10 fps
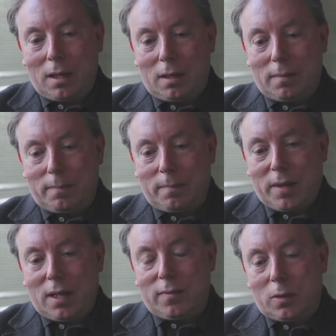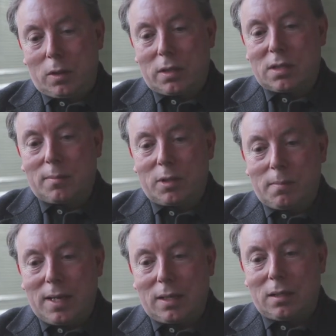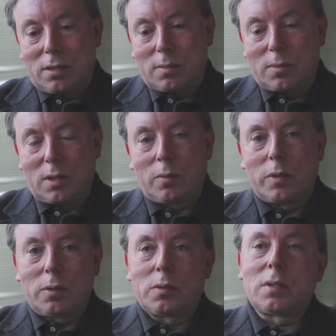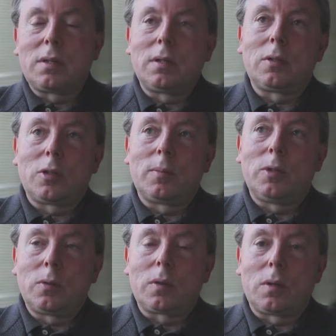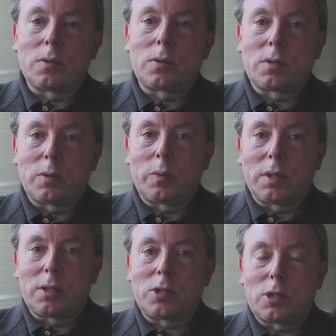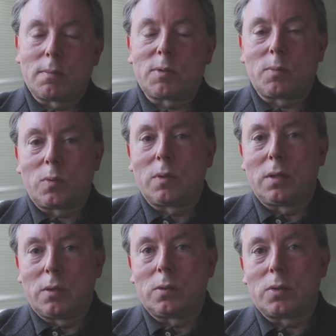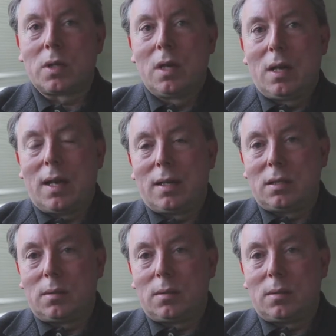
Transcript: If you look at some of the mechanisms that were used in the internment, you can also see relationships between those and